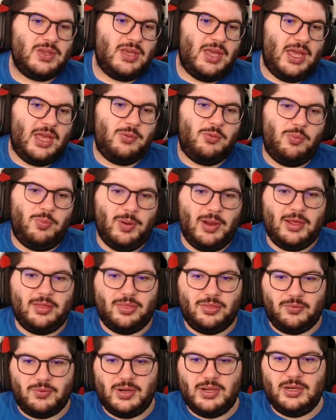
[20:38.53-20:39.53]
hey, we'll play
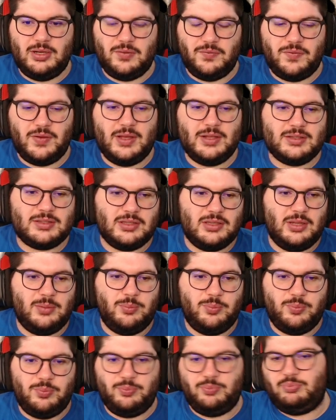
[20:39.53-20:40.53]
three in defense and then
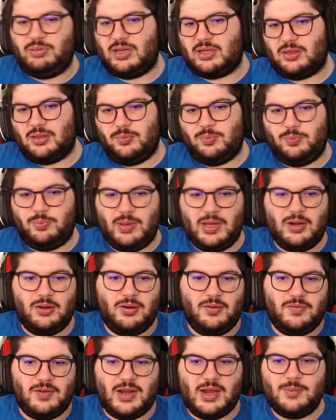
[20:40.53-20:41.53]
pick the better
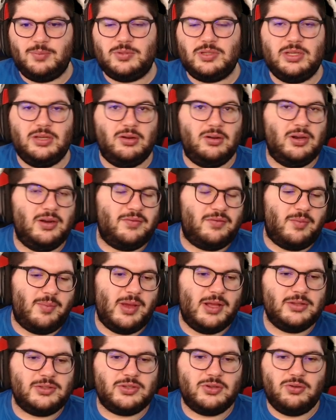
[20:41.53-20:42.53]
of Lamptey or
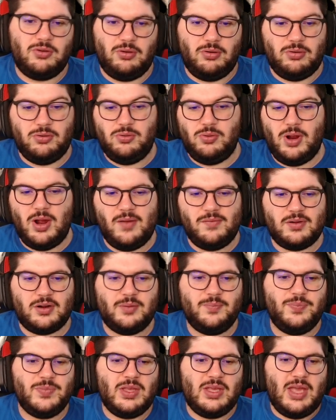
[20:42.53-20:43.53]
Livramento or
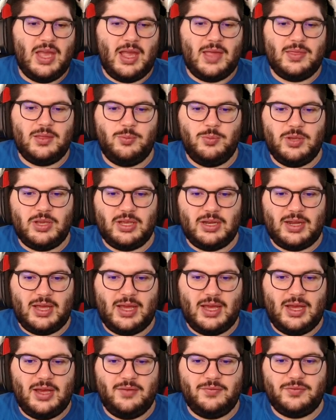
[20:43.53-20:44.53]
whoever, and then we can
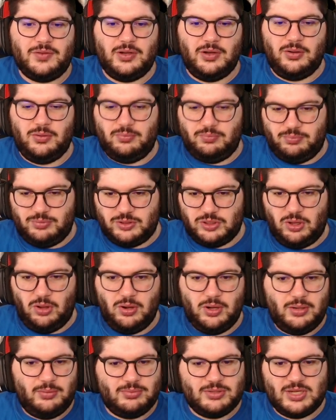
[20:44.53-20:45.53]
have, you know,
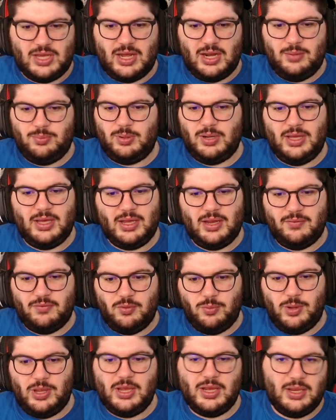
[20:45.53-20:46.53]
Son and Salah playing every
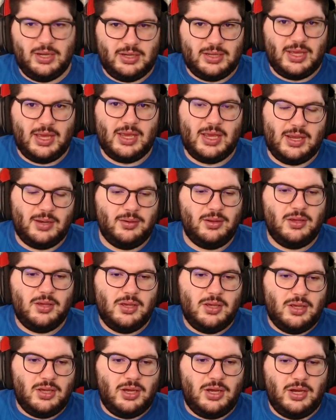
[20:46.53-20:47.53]
week and Kane
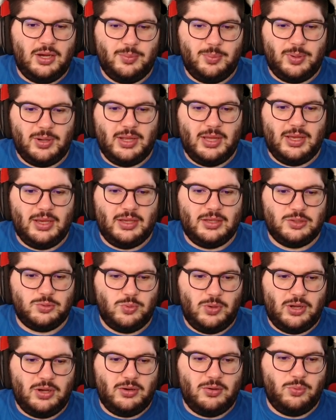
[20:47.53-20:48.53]
playing as
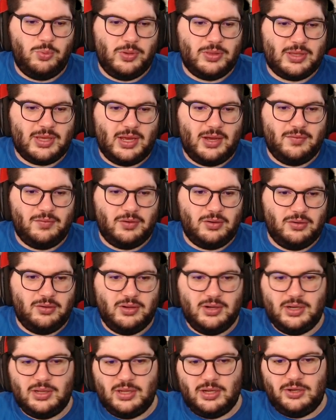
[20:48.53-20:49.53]
well with
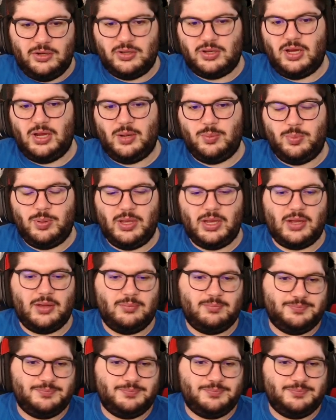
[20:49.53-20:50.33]
Calvert-Lewin, and then you kind of pick,